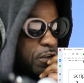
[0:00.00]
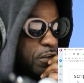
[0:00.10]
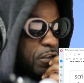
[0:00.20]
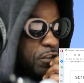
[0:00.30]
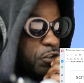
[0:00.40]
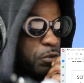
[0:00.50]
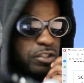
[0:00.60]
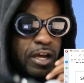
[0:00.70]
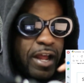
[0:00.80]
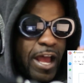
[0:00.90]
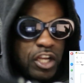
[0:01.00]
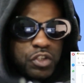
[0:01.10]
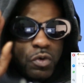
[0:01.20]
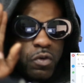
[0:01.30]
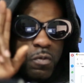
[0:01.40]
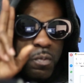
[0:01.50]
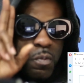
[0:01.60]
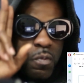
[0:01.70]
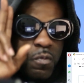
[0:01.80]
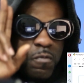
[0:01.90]
so it's not an actual
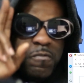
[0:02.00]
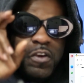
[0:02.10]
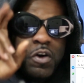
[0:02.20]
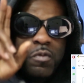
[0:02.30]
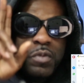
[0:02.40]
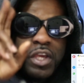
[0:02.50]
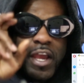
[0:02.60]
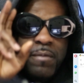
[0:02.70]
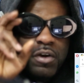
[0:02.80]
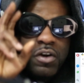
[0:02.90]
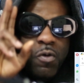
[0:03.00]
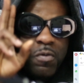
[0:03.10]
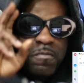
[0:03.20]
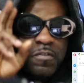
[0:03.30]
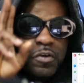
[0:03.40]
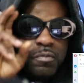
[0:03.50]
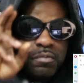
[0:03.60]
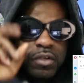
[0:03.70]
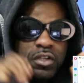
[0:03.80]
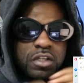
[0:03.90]
film camera or
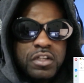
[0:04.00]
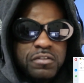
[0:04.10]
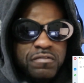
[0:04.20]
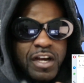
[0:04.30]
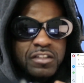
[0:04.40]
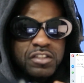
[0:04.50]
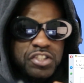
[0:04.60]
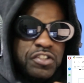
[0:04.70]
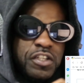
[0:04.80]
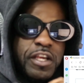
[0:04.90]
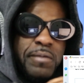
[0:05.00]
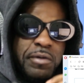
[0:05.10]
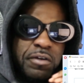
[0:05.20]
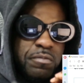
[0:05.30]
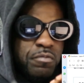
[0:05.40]
film device. It's just a camera,